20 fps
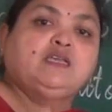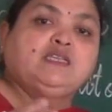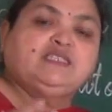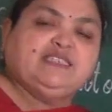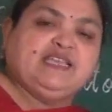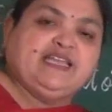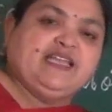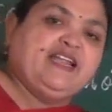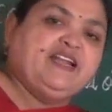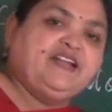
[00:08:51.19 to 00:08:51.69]

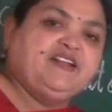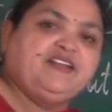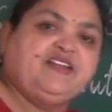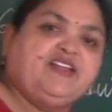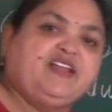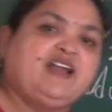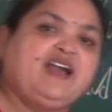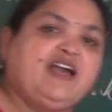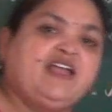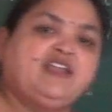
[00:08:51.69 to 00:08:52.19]

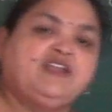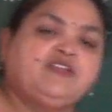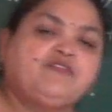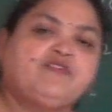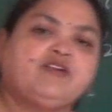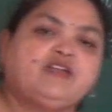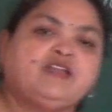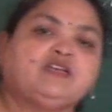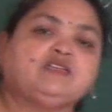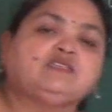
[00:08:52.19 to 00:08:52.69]
secondary
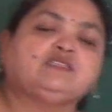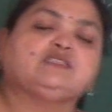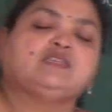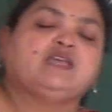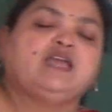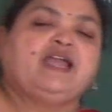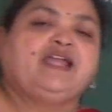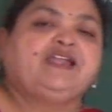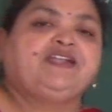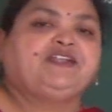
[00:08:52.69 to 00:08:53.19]
carnivorous
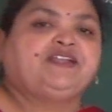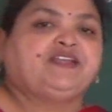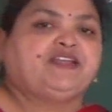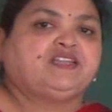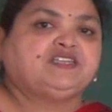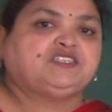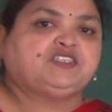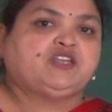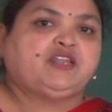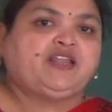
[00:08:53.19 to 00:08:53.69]
and
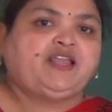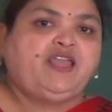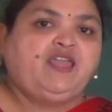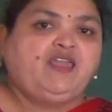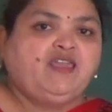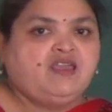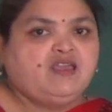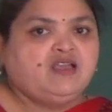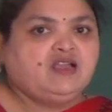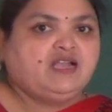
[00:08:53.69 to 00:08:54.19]

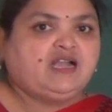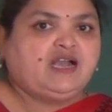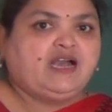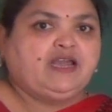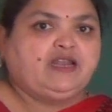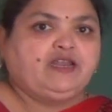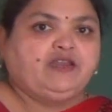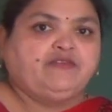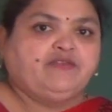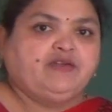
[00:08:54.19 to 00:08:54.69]
tertiary
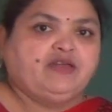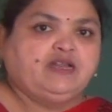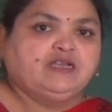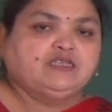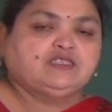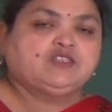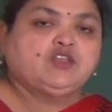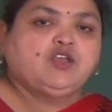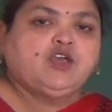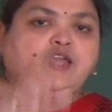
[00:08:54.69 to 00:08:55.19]

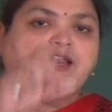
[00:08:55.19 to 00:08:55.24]
carnivorous.